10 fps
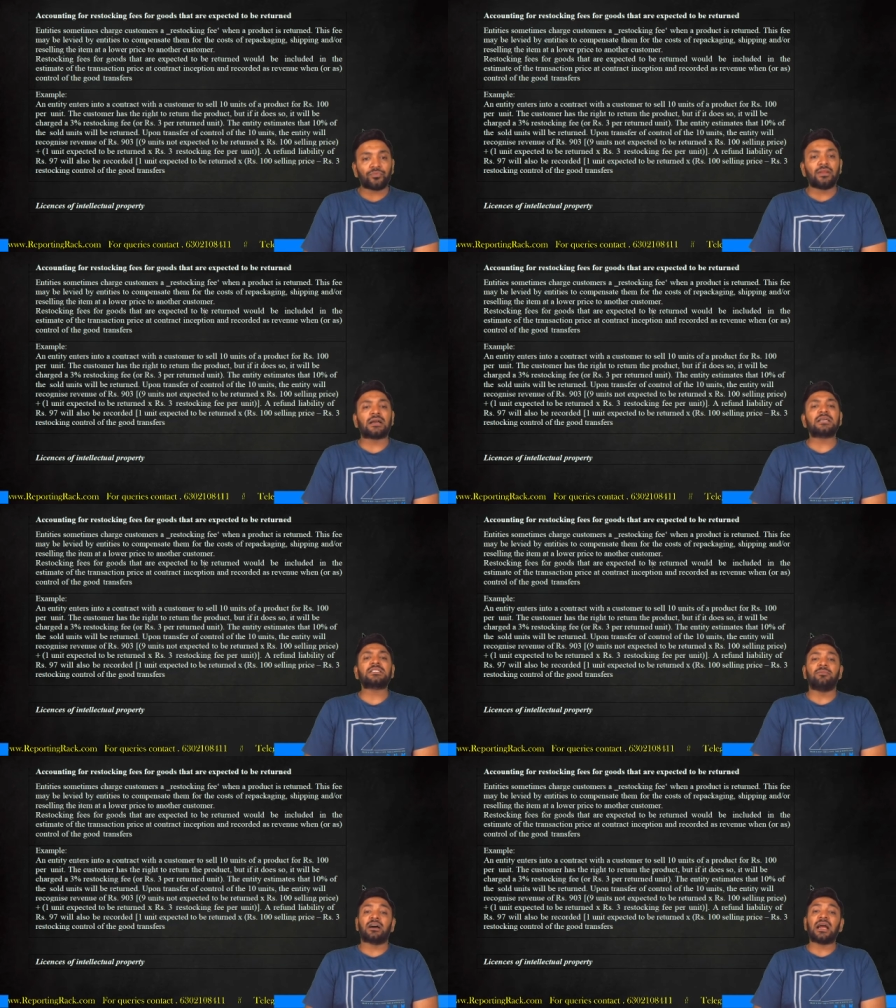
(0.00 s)
The
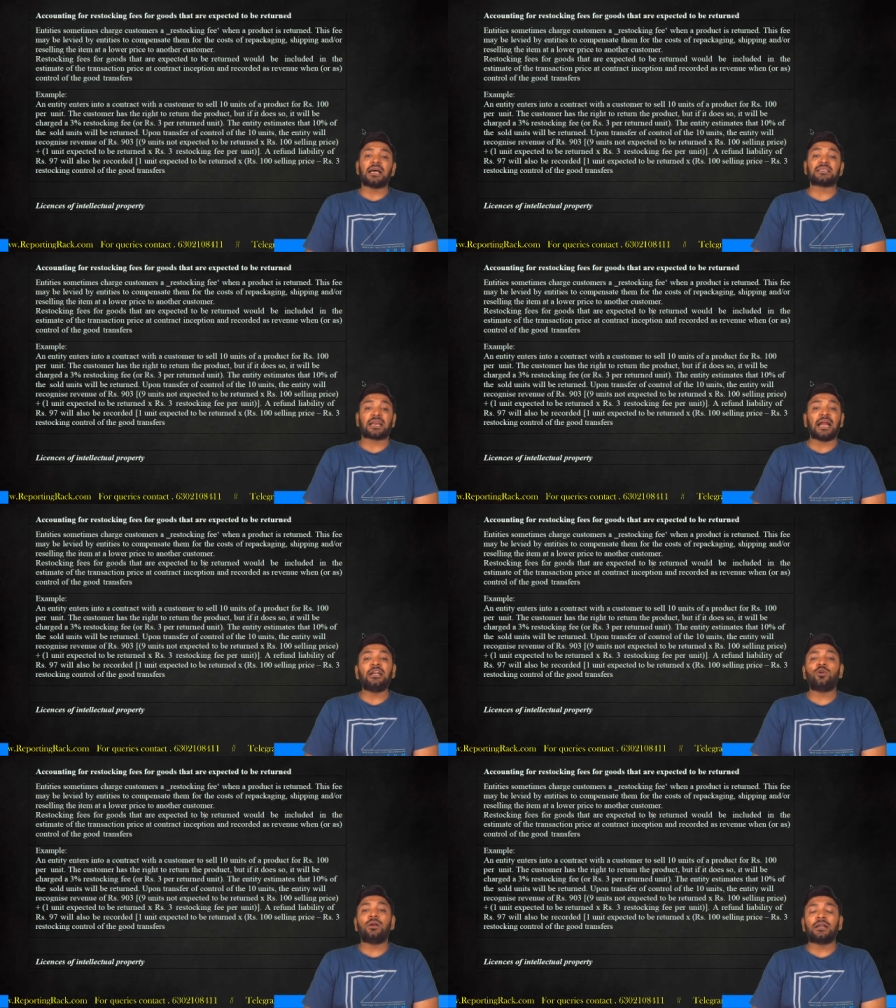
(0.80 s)
customer has a
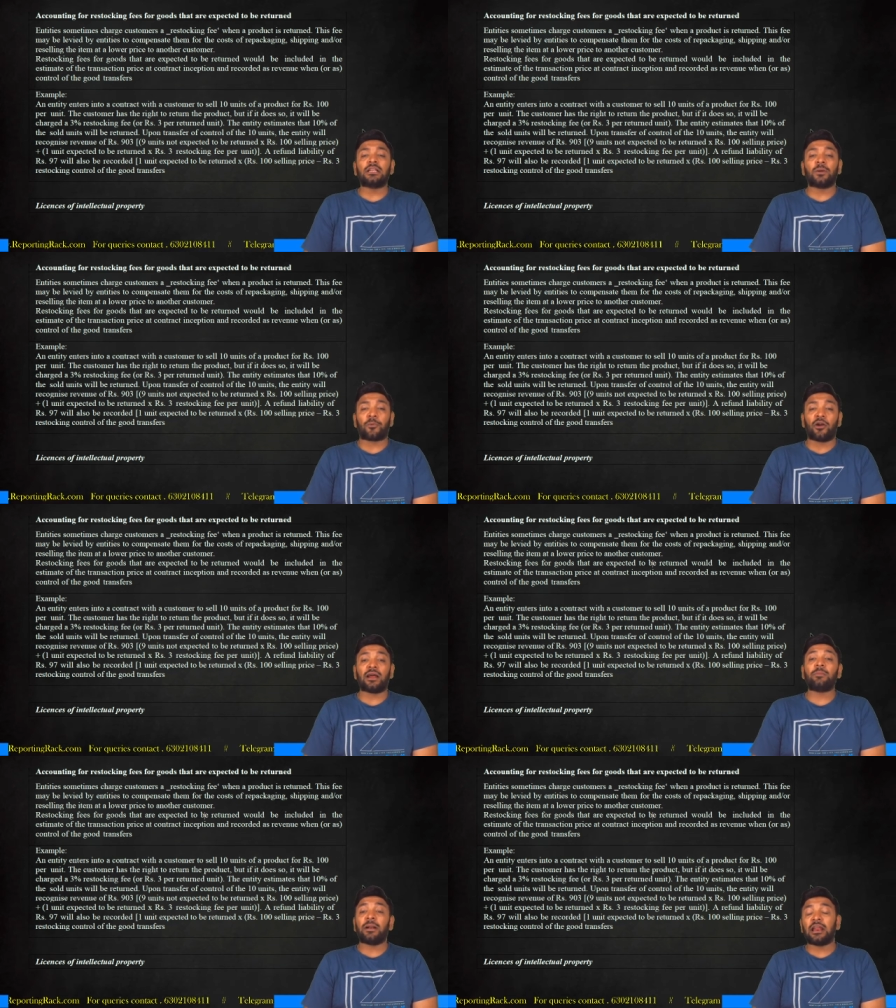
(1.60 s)
right to return the
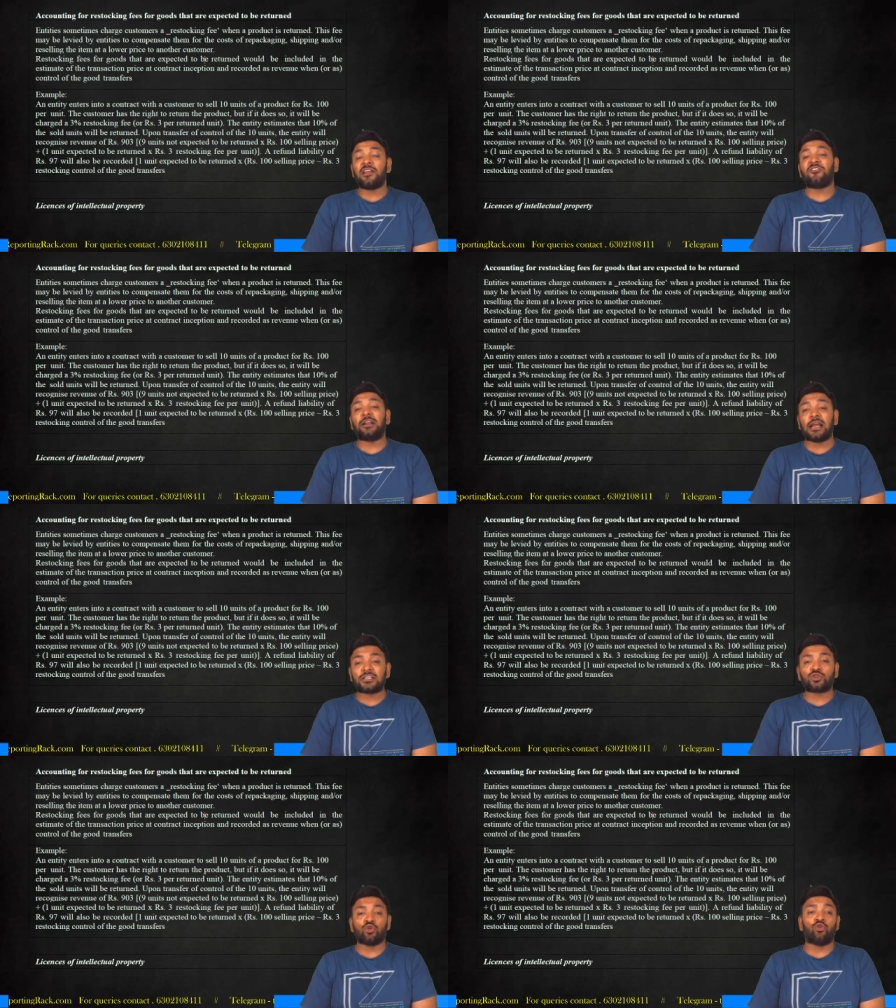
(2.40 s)
product, but if he
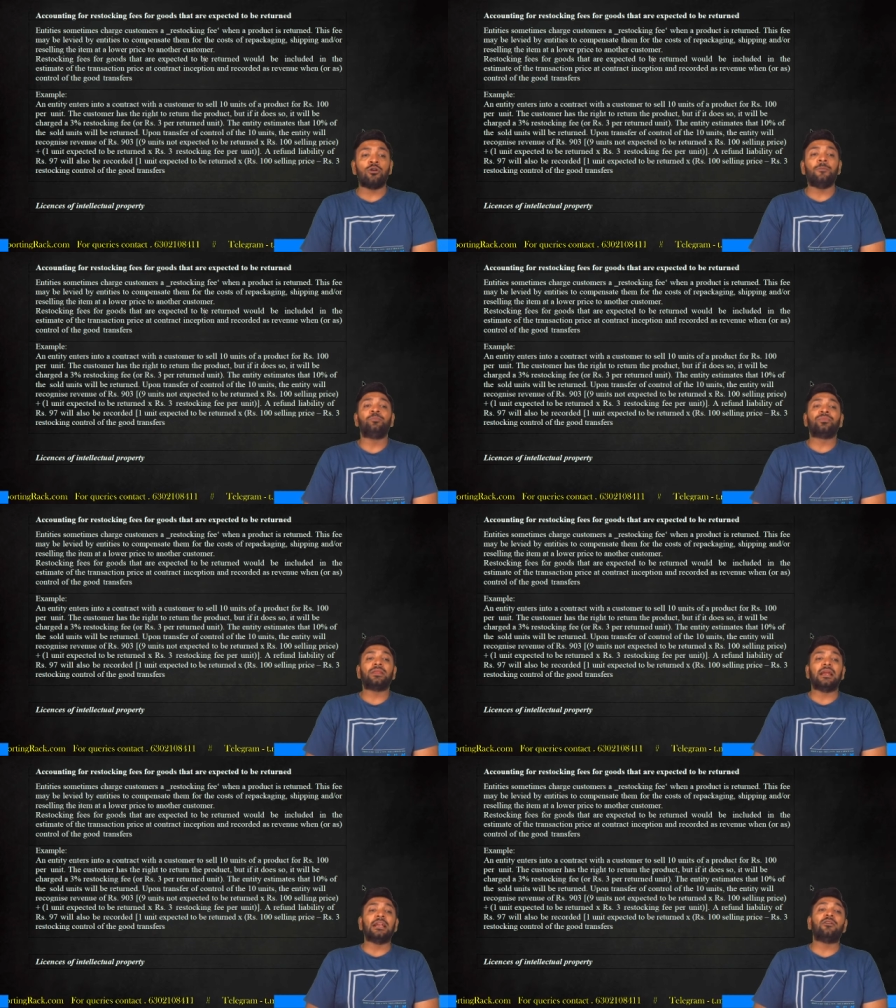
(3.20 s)
does so,
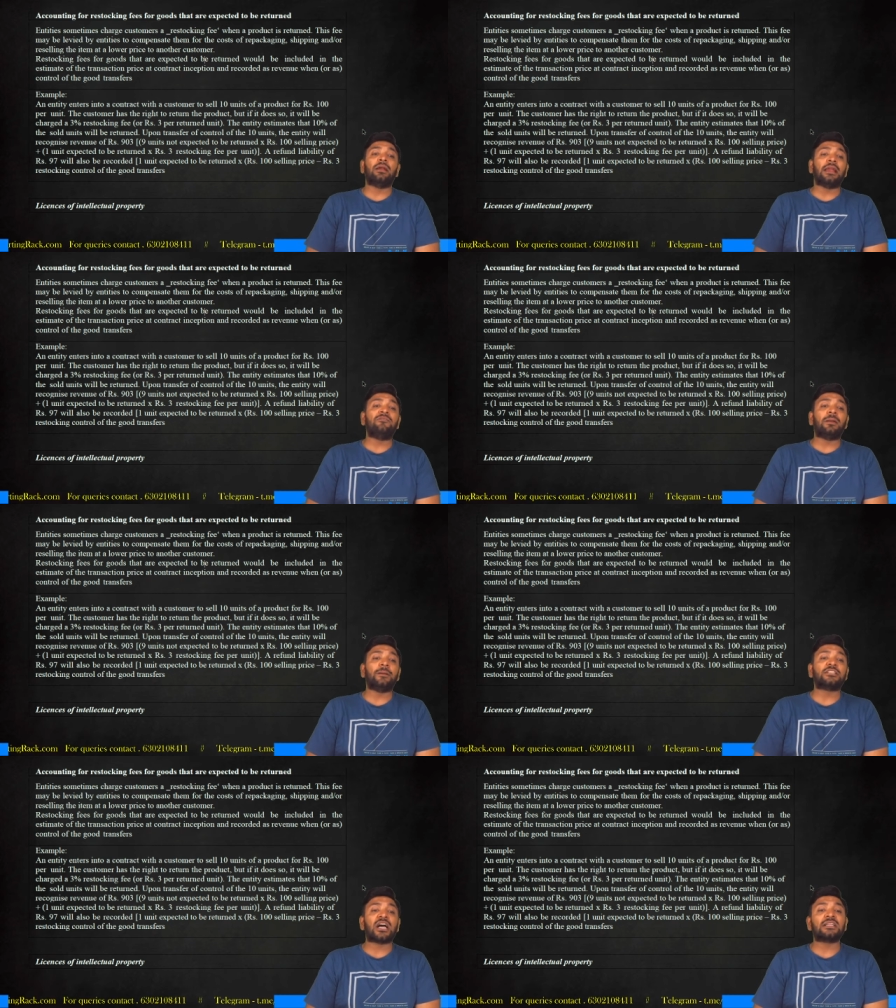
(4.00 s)
it, he will
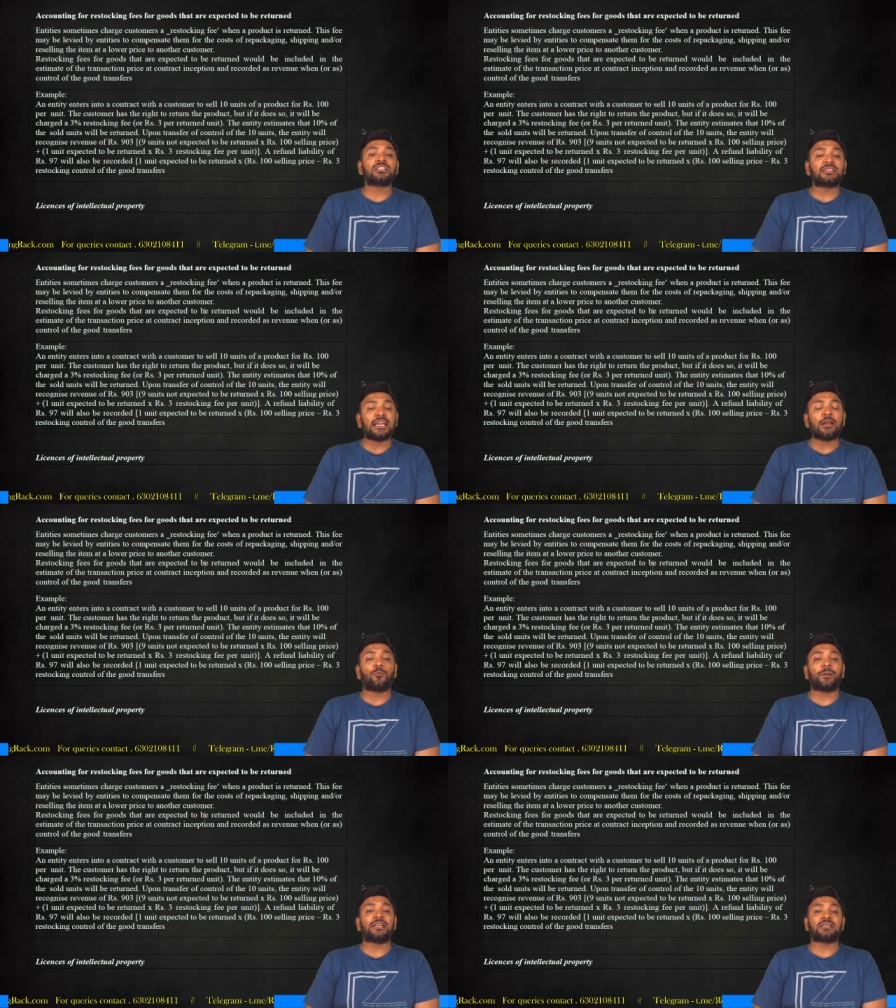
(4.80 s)
be charged 3
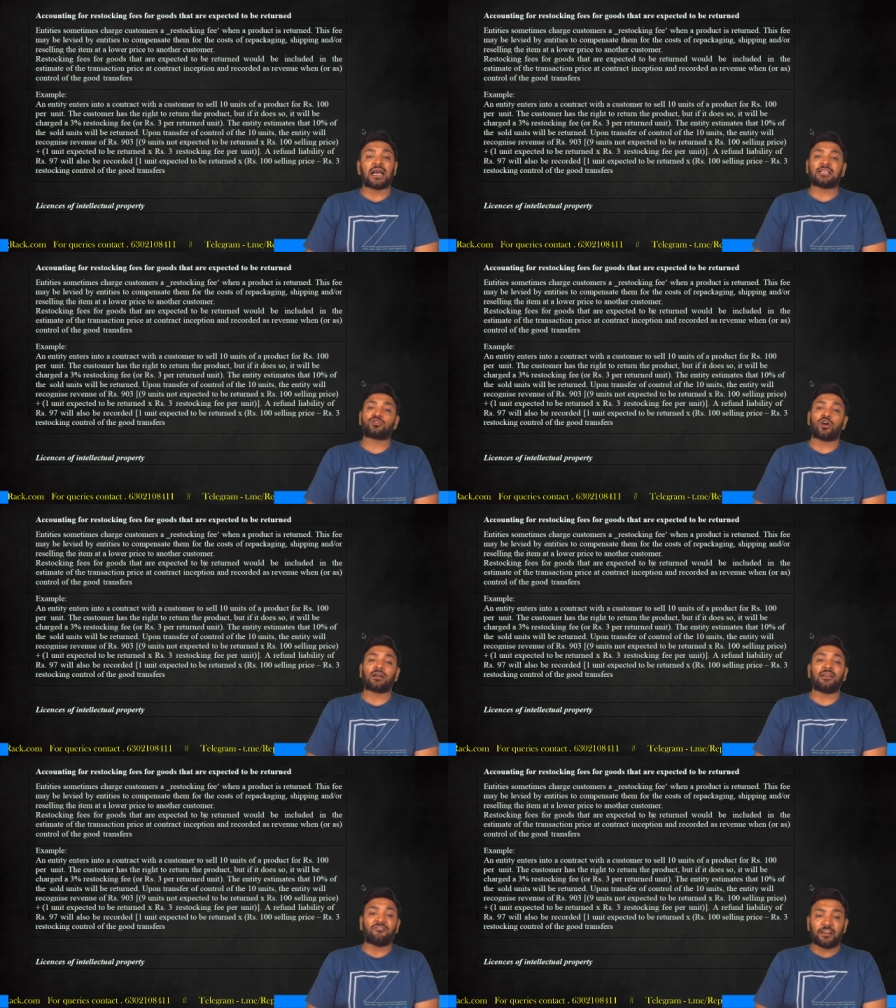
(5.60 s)
rupees as
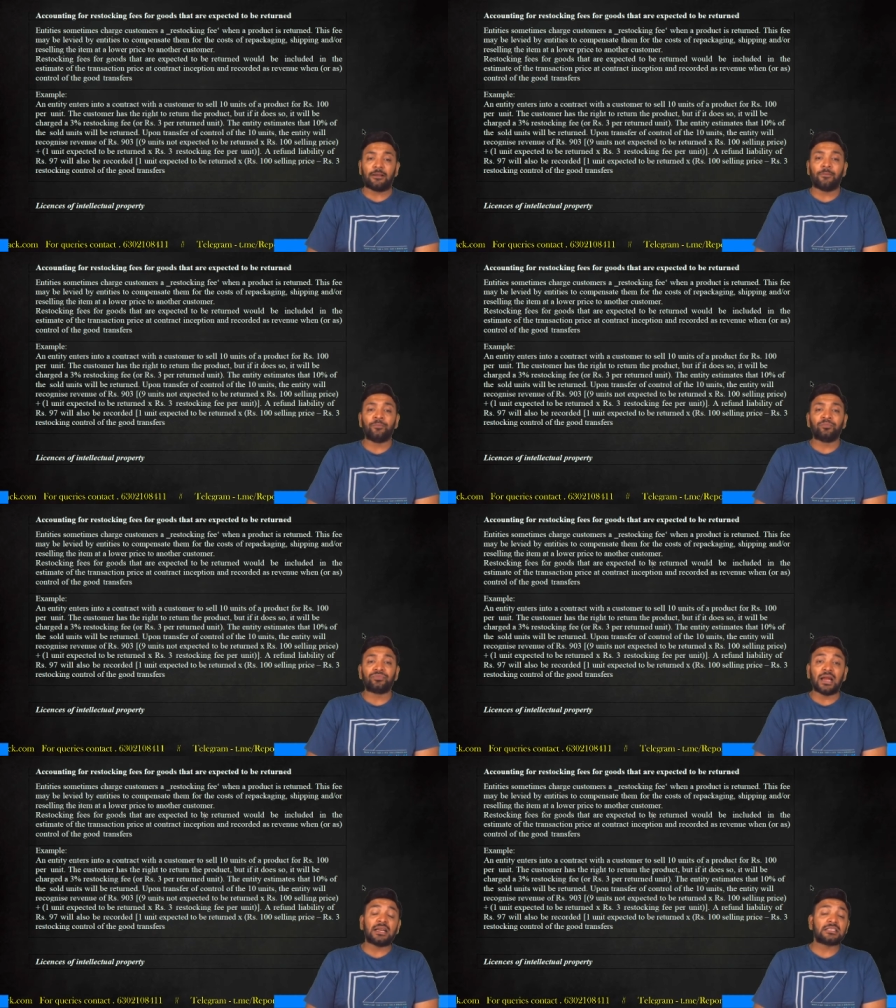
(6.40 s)
stocking fee.
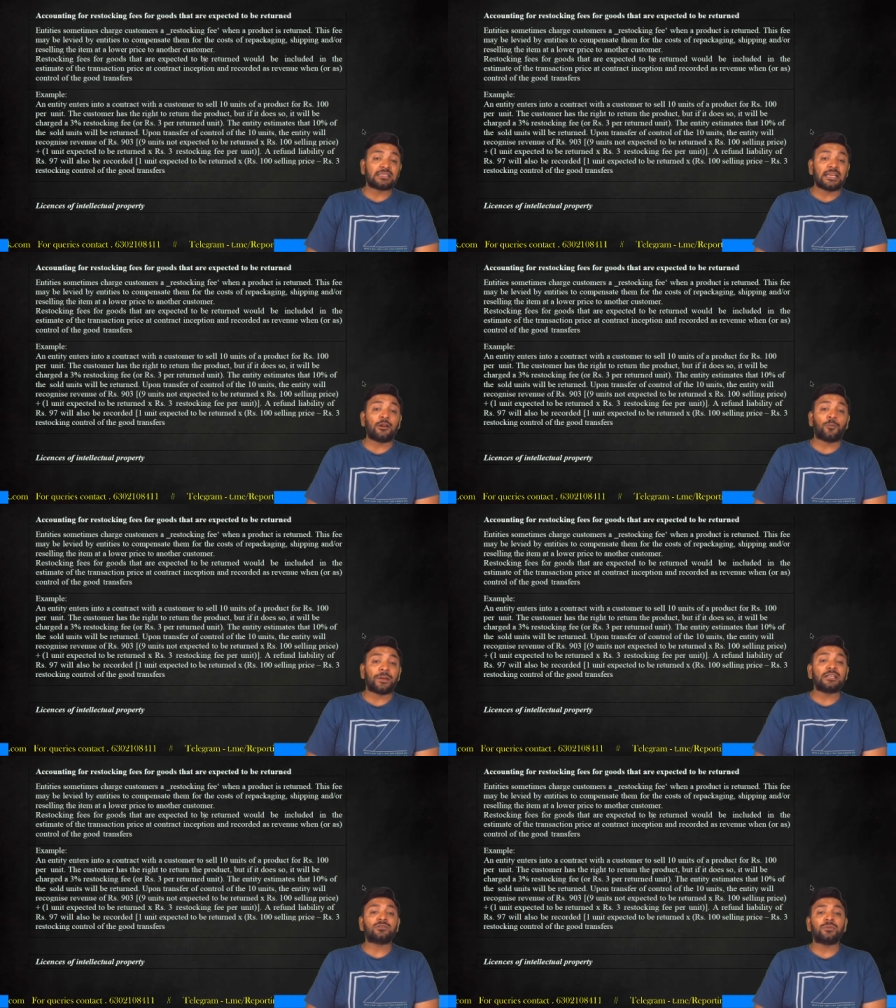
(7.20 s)
That is 3
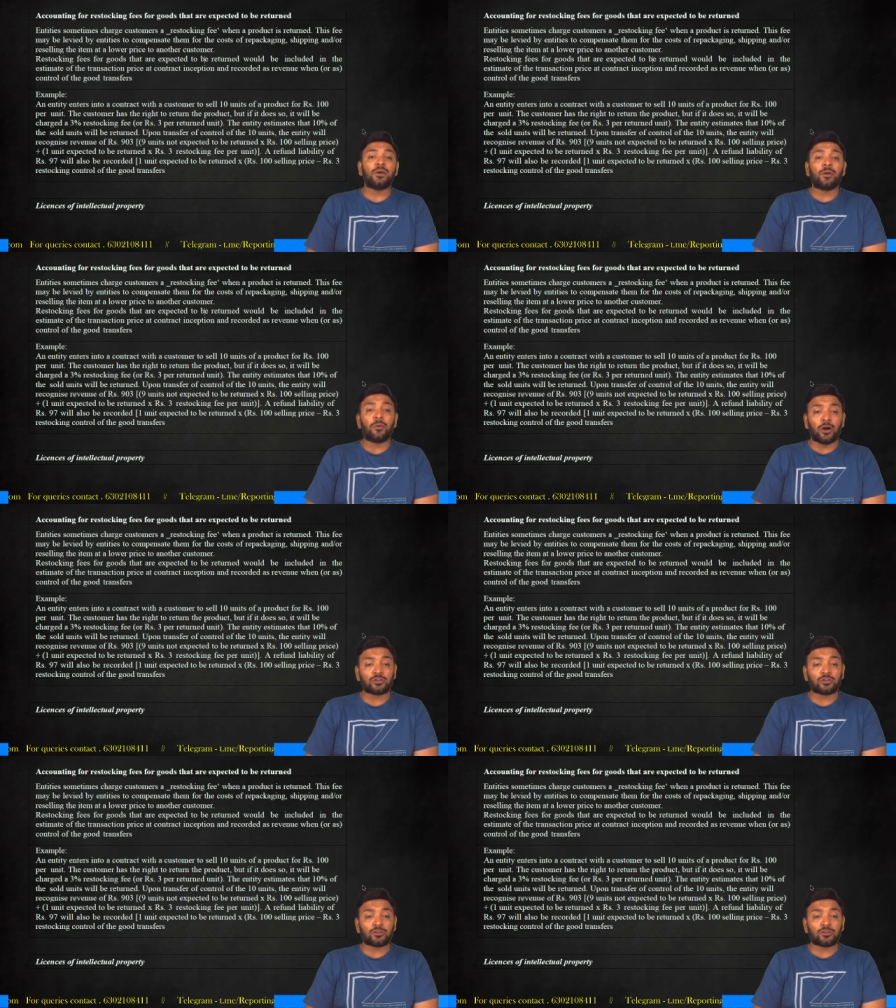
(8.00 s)
rupees, oh